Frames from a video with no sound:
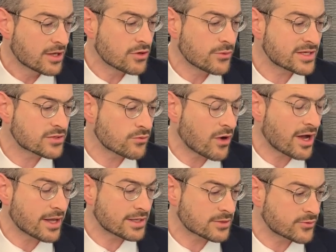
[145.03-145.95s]
The reason
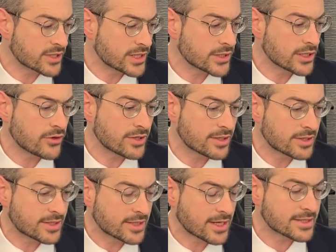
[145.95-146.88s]
why is that we're going to learn
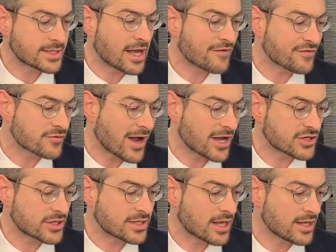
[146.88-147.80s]
in today's daf,
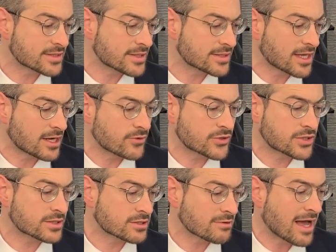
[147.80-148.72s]
Rashi tells us that a
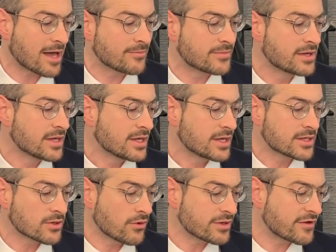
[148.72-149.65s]
Reshus Harabim
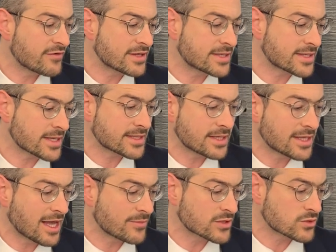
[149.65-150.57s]
is only if it's
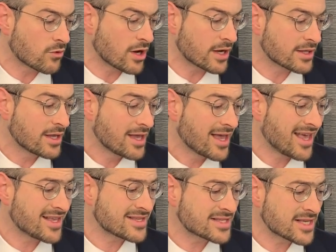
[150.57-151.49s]
16 amas wide
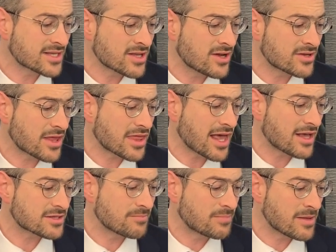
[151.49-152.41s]
and
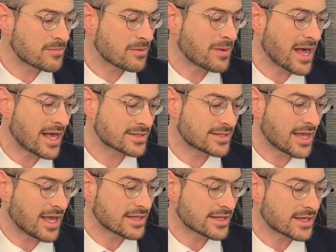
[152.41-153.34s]
600,000 people pass
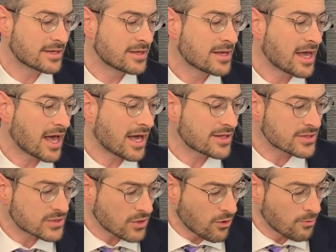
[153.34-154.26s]
daily and
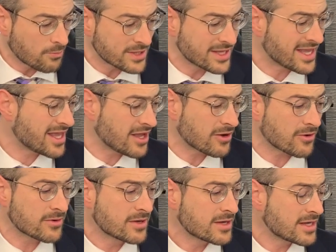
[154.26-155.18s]
it's open.
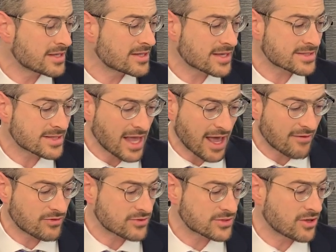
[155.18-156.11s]
Here, it doesn't
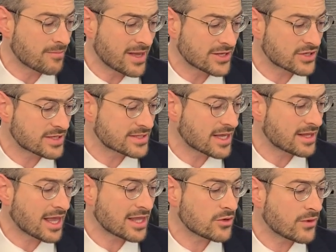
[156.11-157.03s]
have those dimensions
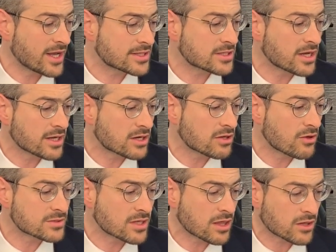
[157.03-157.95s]
and anyway, it's
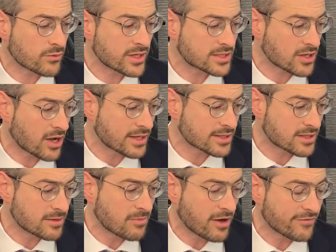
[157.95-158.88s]
enclosed on three sides,
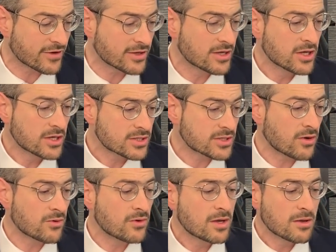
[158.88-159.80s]
the mavoi.
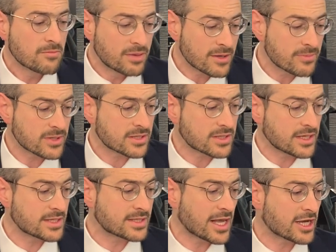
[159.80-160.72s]
So
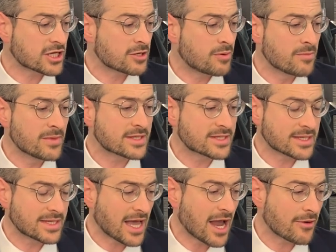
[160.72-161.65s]
biblically, it's actually permitted
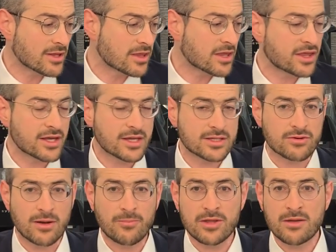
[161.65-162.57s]
to carry. The thing is,
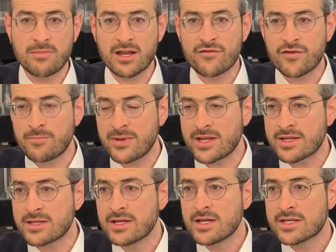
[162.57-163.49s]
Rabbanan made it
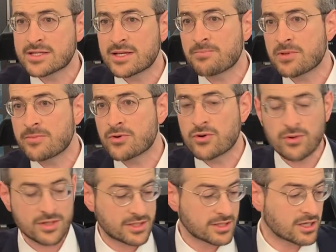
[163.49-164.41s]
forbidden simply
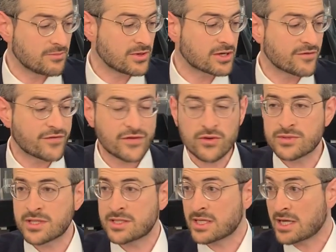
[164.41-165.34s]
because it could be
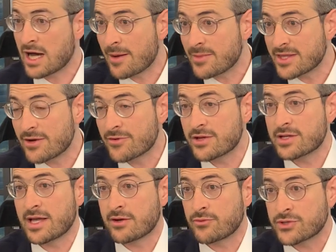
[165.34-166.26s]
confused. It's a common area
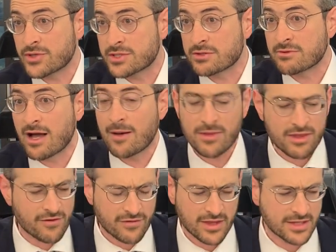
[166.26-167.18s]
like Reshus Harabim, and
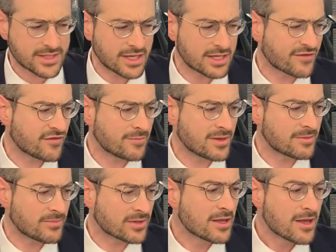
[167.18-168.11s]
therefore they said it's
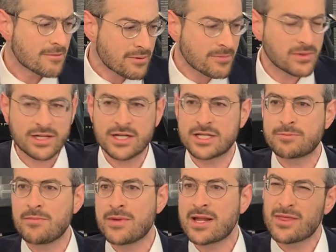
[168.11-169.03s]
forbidden. But biblically,
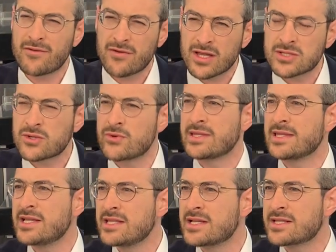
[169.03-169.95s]
it's permitted. Therefore, there are
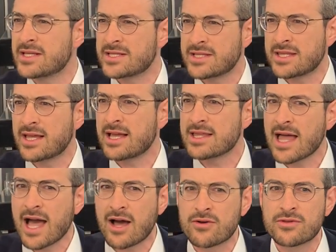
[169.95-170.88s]
certain leniencies that they
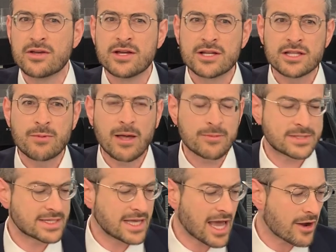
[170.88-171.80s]
allowed to be able
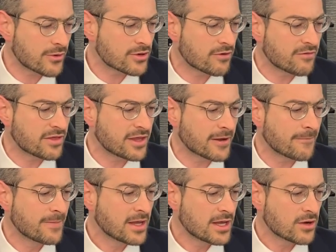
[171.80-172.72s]
to carry over
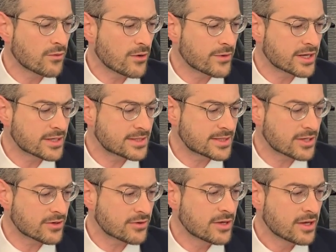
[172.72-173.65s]
there in what we
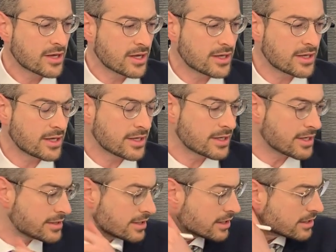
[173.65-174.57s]
consider a,
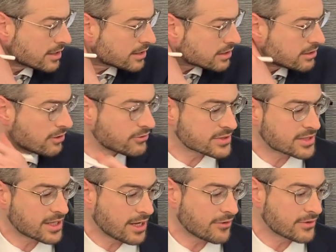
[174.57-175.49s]
a, a closed
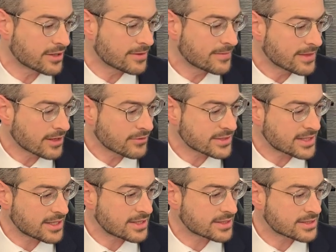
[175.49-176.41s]
area. Like we
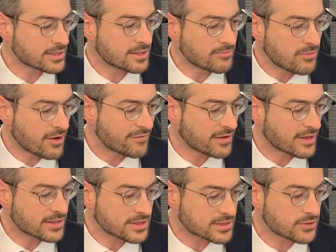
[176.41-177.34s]
said, this is the Mave
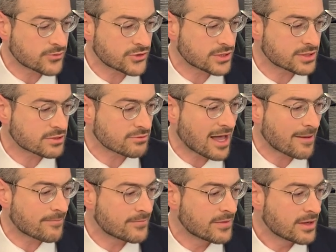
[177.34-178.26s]
and this is Reshus
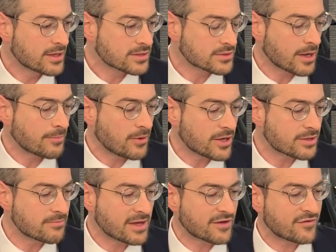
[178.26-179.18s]
Harabim. So
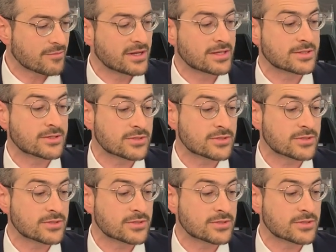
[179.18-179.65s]
Rabbanan made it forbidden.